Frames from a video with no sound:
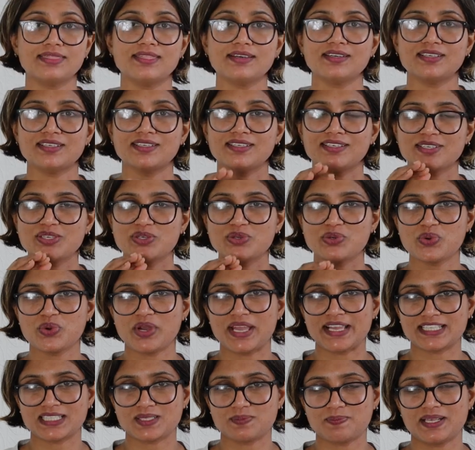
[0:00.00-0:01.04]
the, you know,
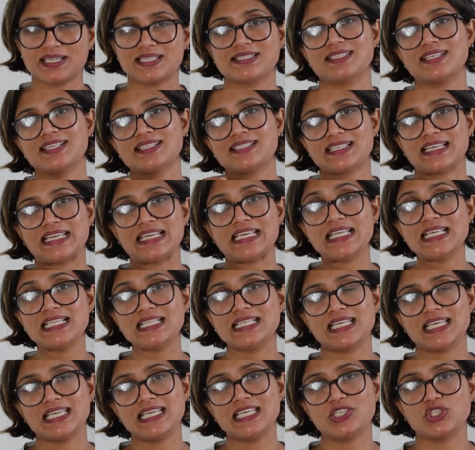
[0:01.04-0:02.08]
expenses
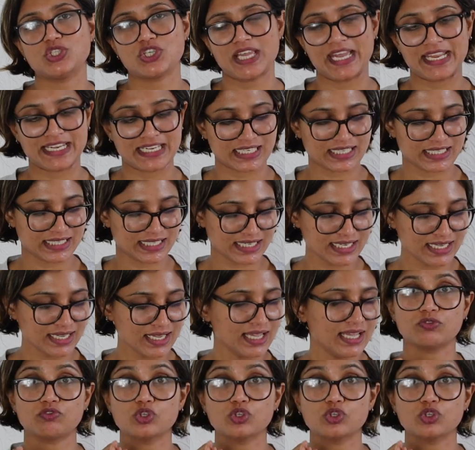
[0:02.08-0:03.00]
in each category.